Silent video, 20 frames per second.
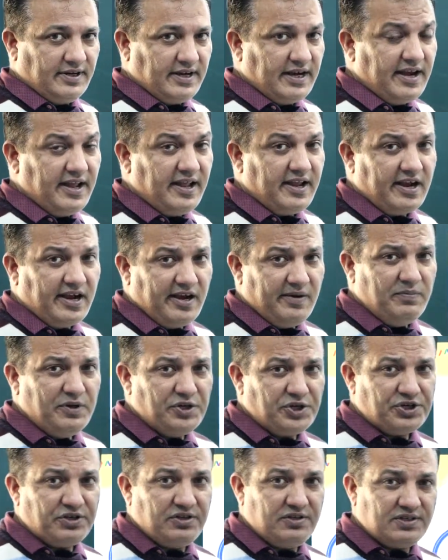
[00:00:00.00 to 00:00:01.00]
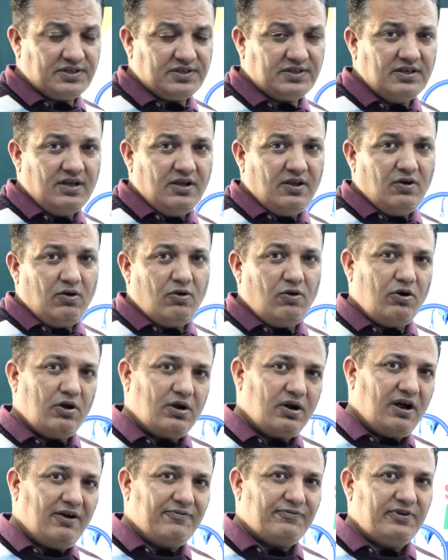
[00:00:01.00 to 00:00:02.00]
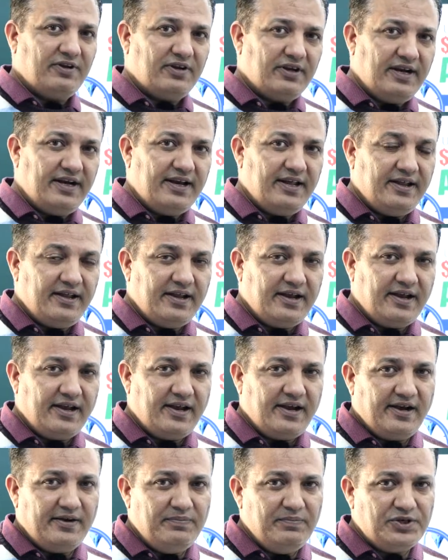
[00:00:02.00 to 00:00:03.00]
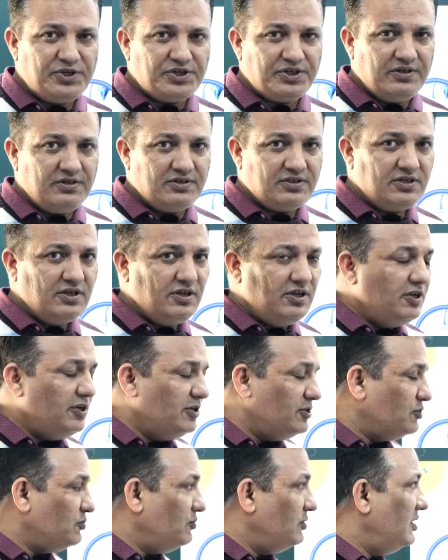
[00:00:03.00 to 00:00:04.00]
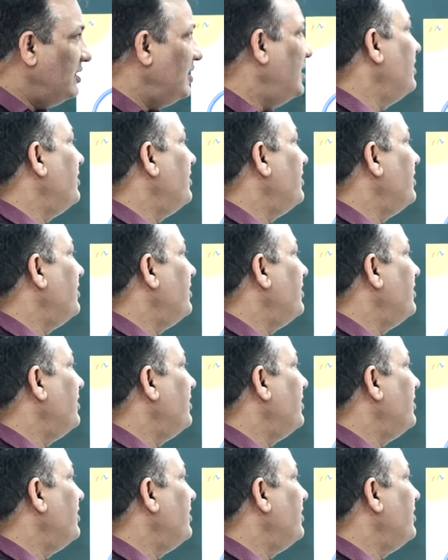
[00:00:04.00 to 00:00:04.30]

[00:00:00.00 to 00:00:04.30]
getting admissions or after getting admissions. So the